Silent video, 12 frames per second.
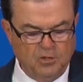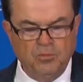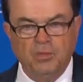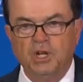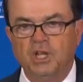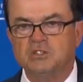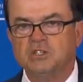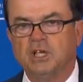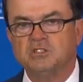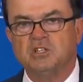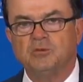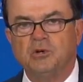But it's,
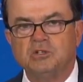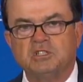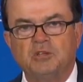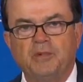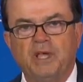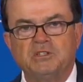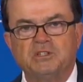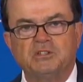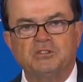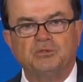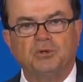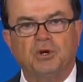it's the most amazing
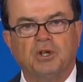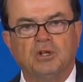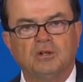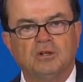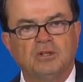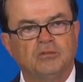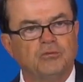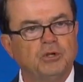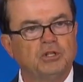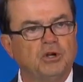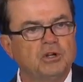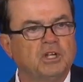story. If we
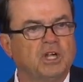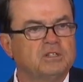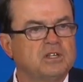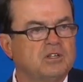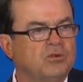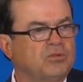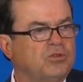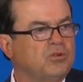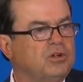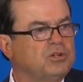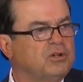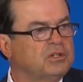don't get the youth, you
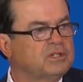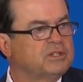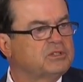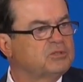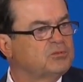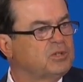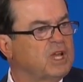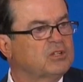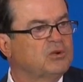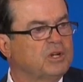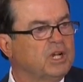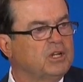all know this, we're not
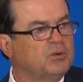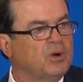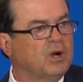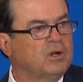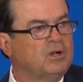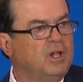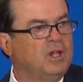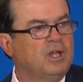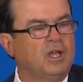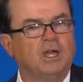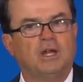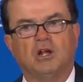going anywhere.
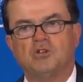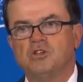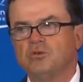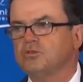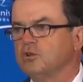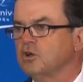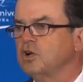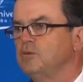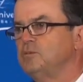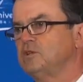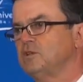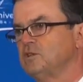And our youth are
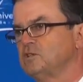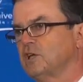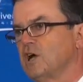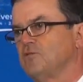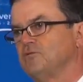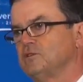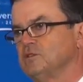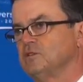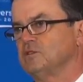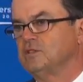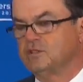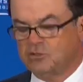coming to these
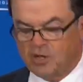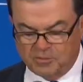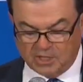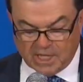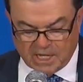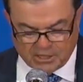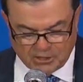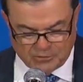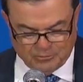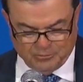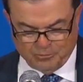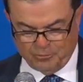conferences. So I'm delighted.
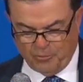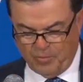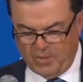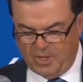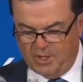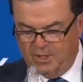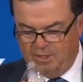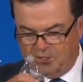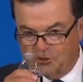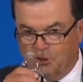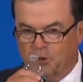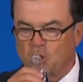
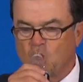Sorry.